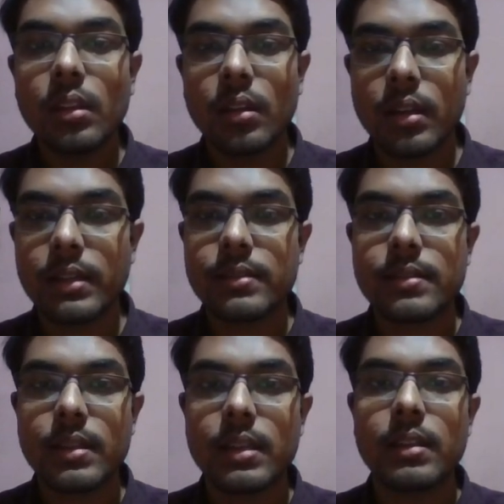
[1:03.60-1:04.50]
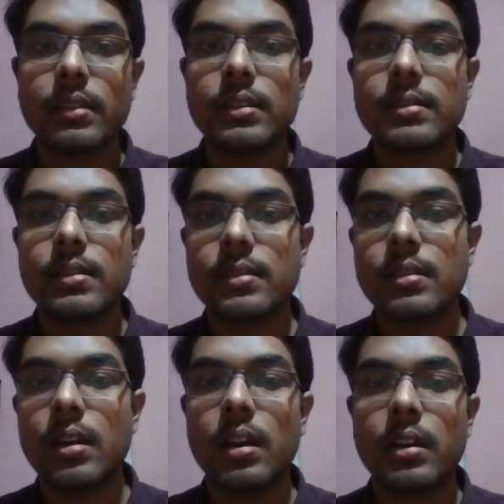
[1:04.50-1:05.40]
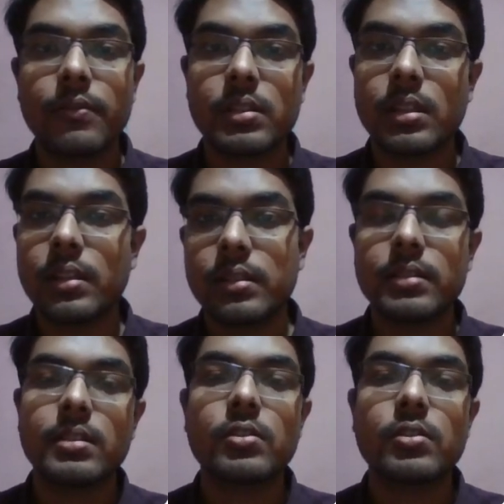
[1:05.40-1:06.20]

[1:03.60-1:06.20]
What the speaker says: let's see, this is a artificial intelligence